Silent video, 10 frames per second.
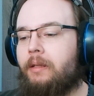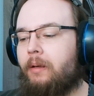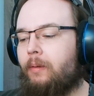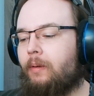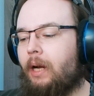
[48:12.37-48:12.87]

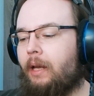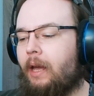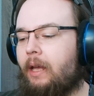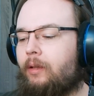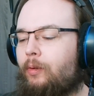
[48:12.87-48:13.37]
So
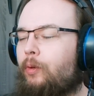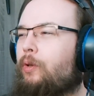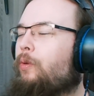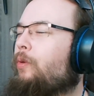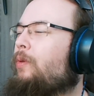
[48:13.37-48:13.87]
I had to
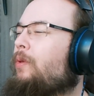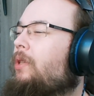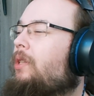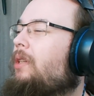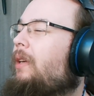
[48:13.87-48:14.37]

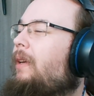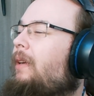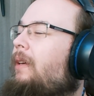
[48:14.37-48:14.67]
use...